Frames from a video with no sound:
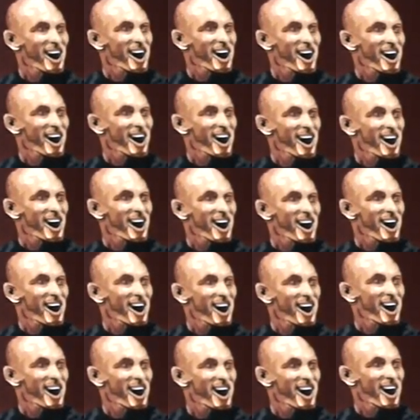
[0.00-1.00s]

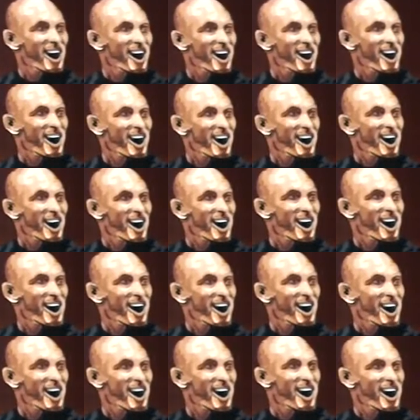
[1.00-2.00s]

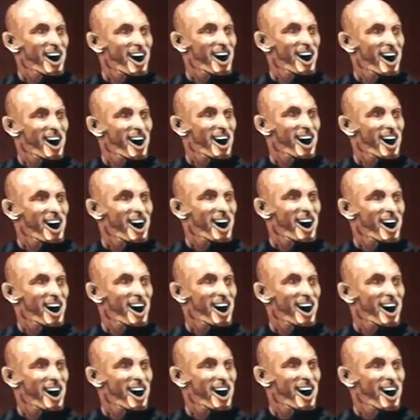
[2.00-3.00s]

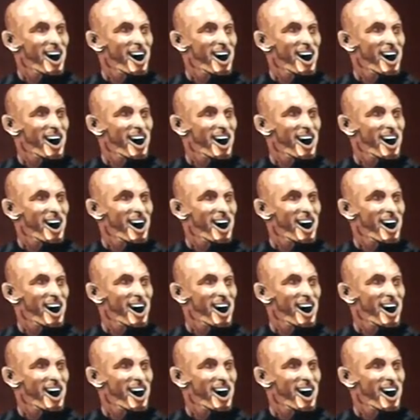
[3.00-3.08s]
The person shown says nothing.